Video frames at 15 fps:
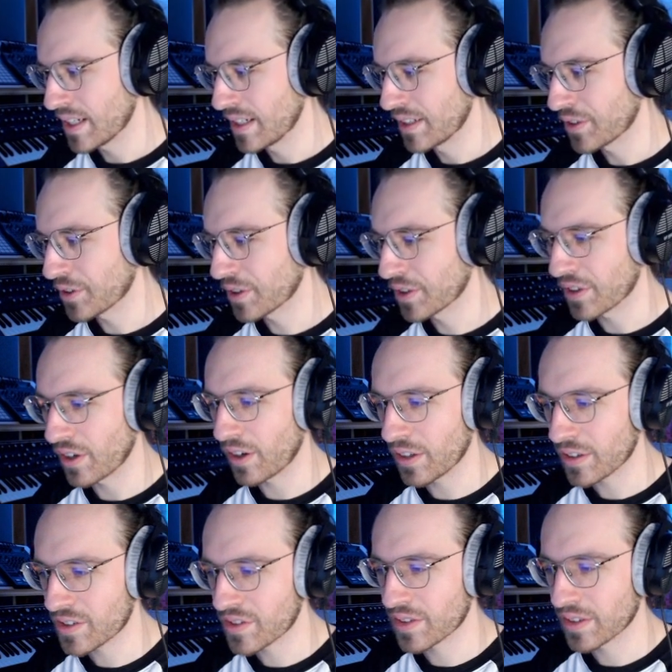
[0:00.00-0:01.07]
you could
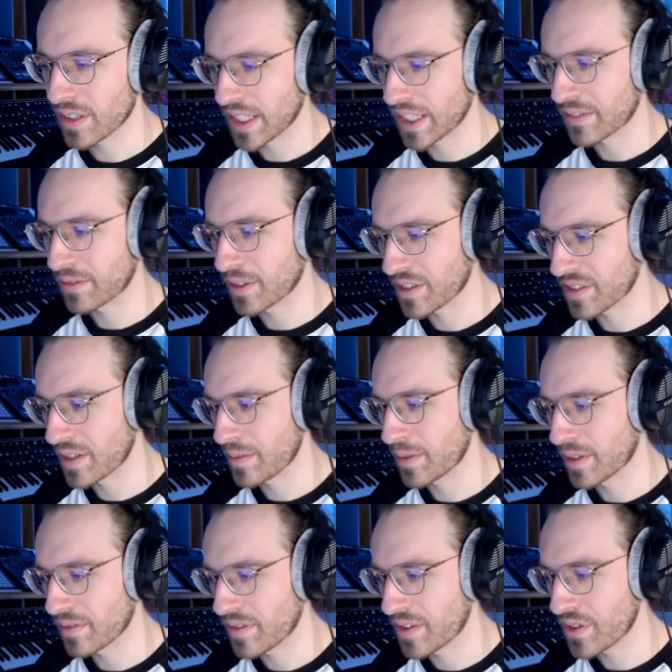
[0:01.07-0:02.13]
also, like, for example, if
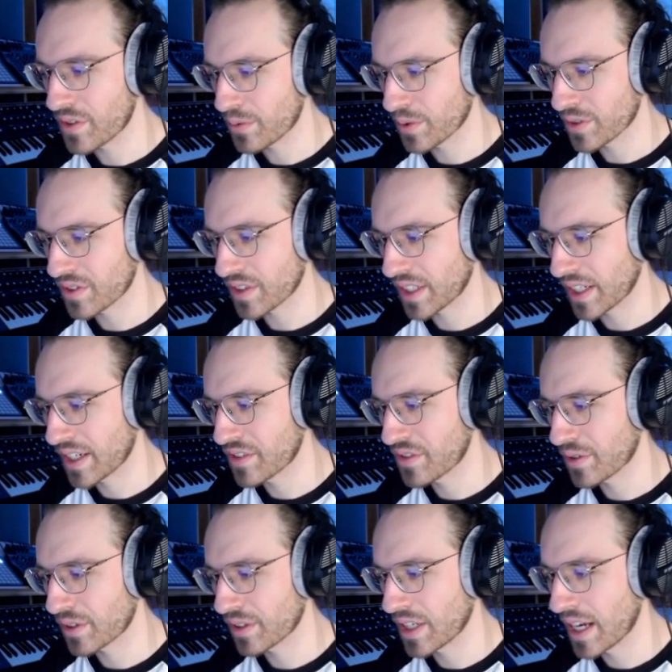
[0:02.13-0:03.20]
this was the case, you
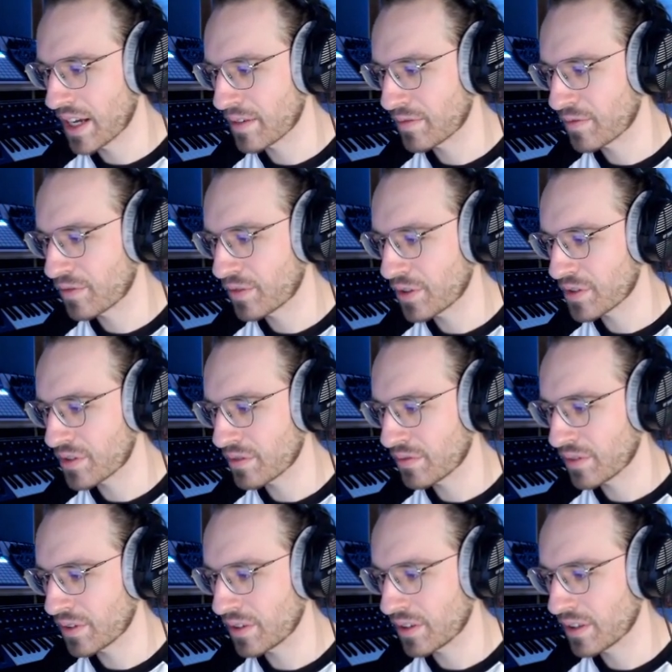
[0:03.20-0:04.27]
could have first of
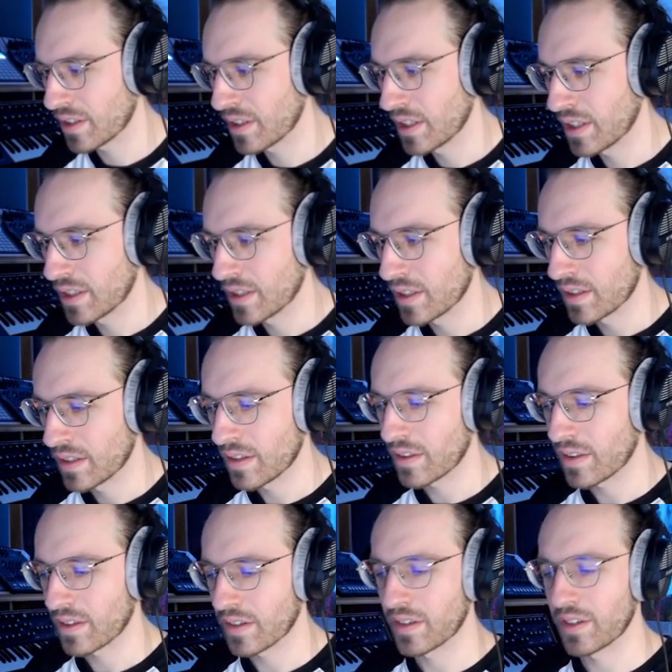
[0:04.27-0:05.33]
all
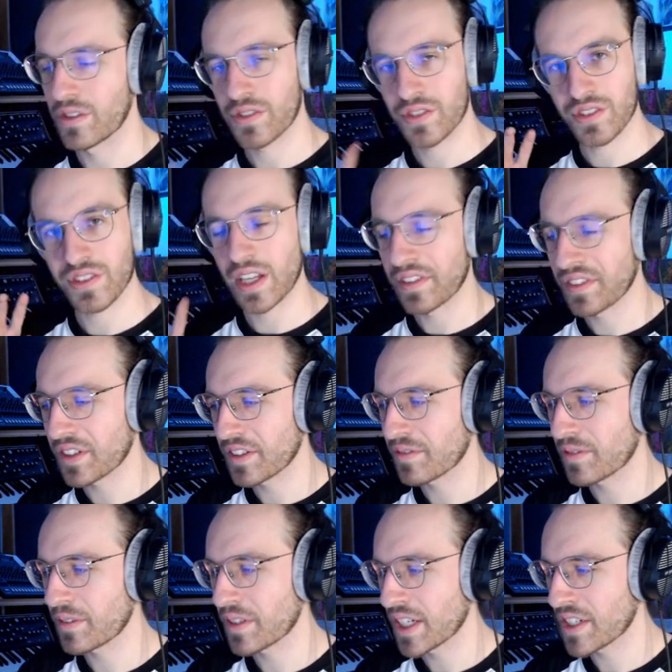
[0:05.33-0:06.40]
the standard
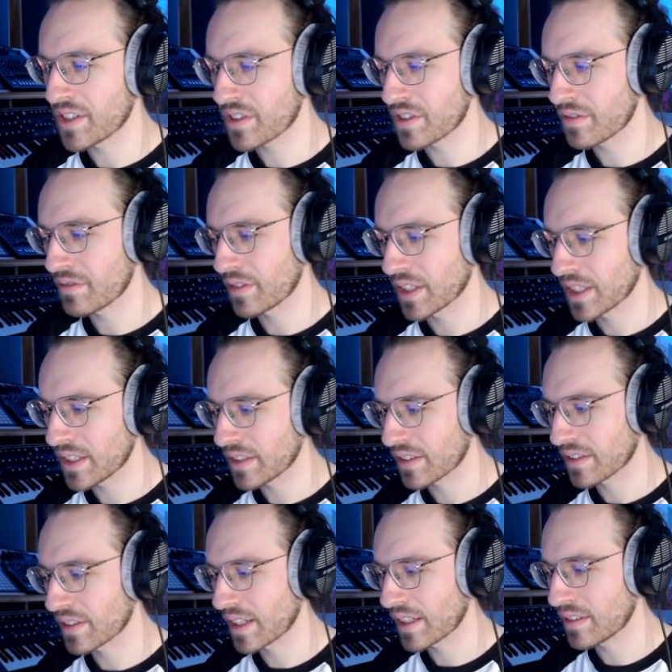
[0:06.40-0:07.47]
variation, right? And
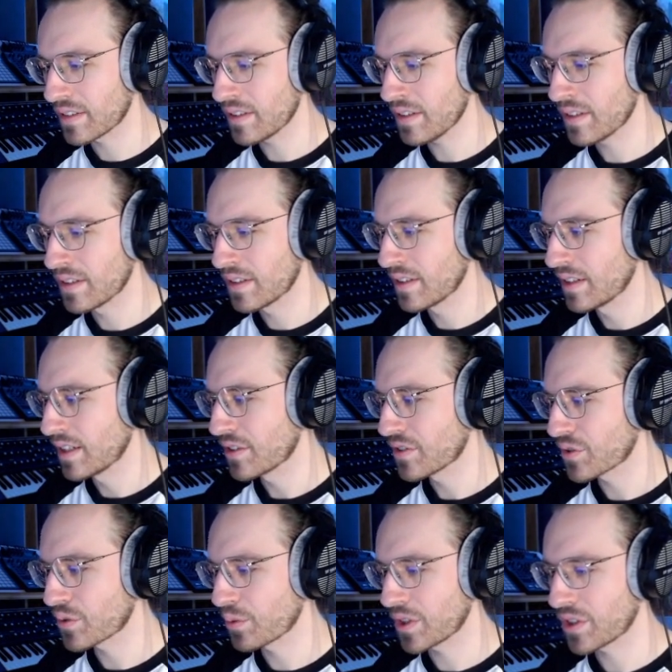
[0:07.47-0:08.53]
then
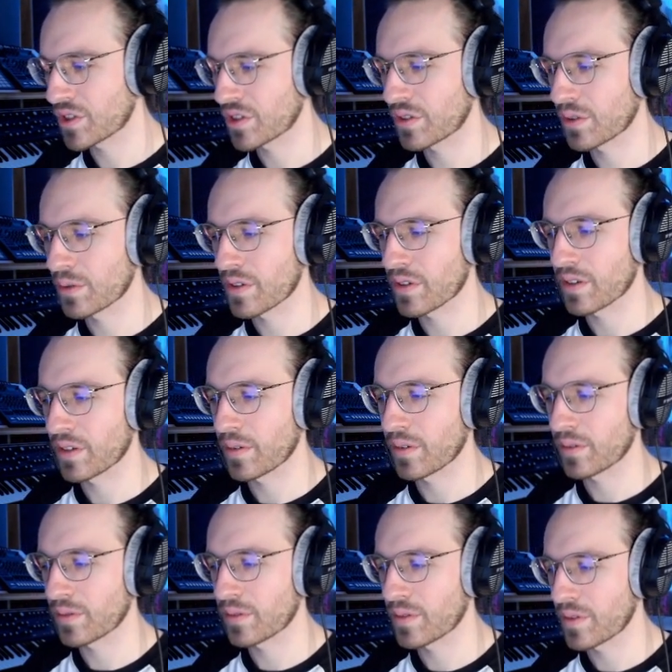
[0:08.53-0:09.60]
switch to
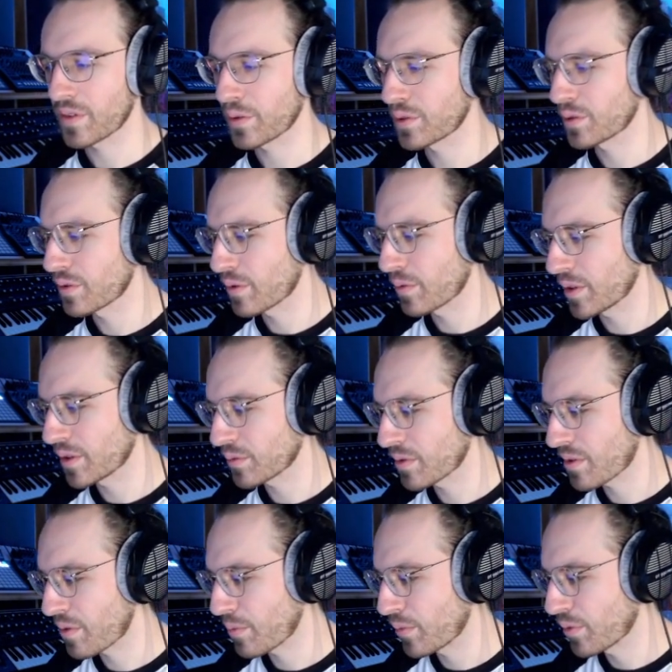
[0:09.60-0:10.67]
the one
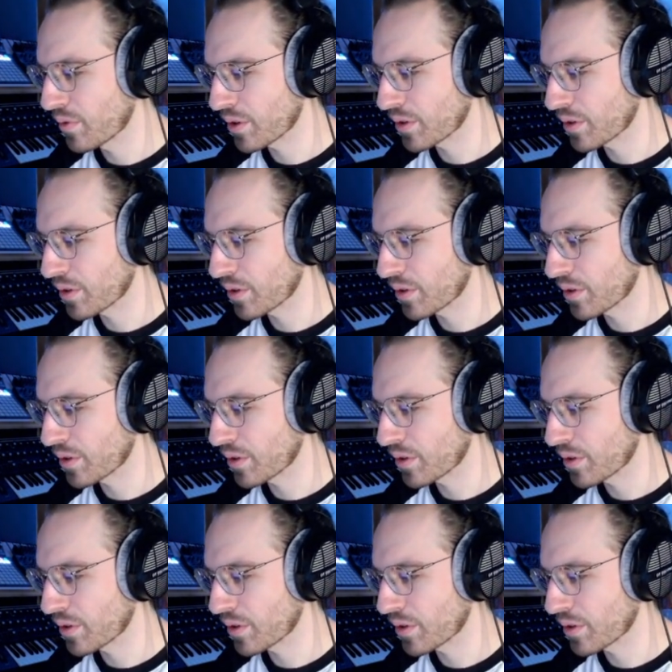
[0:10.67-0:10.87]
with more